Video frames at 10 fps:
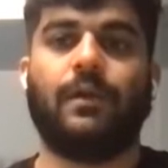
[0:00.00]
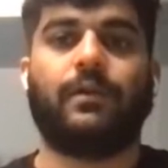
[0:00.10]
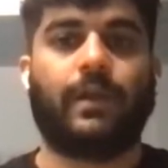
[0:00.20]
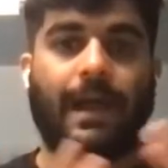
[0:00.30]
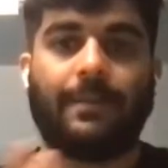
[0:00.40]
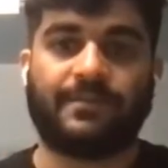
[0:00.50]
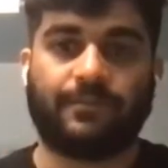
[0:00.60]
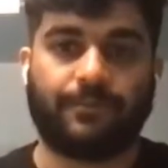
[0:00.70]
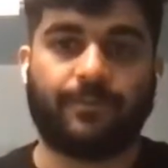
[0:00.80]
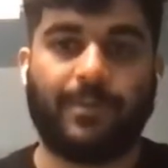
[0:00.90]
your app
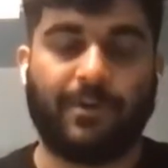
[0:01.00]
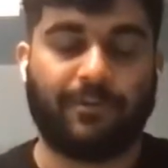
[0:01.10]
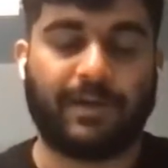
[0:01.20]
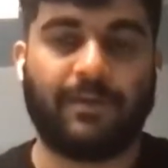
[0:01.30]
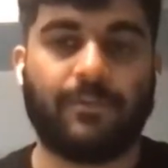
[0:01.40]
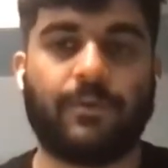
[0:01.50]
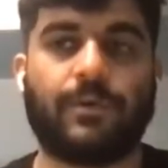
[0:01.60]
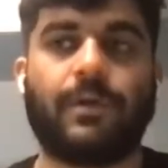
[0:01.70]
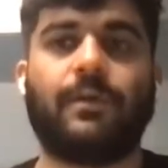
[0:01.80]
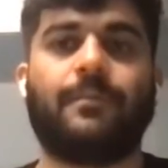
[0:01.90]
is perfectly
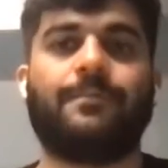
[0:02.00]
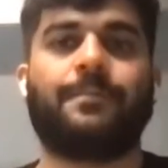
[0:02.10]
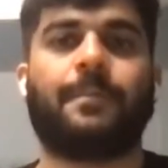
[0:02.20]
working.